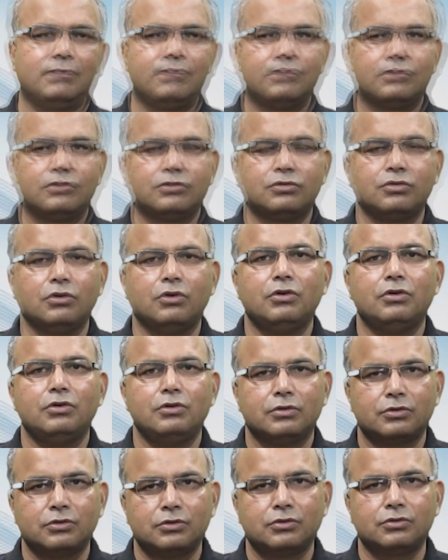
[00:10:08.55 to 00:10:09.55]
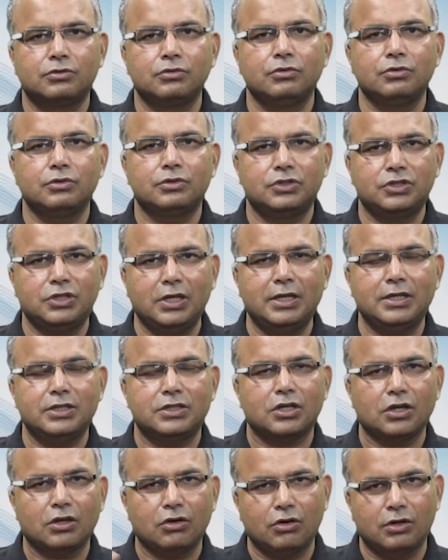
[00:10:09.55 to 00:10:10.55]
So to change
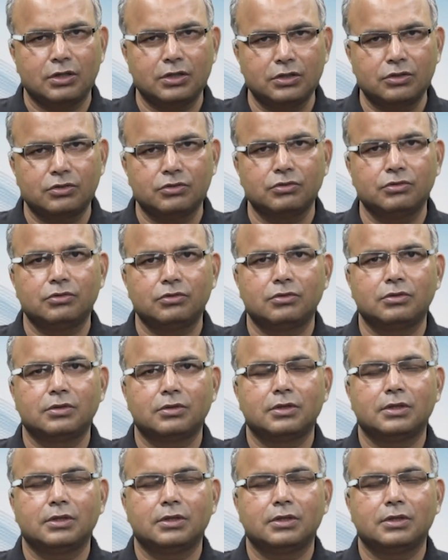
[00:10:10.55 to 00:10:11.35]
according to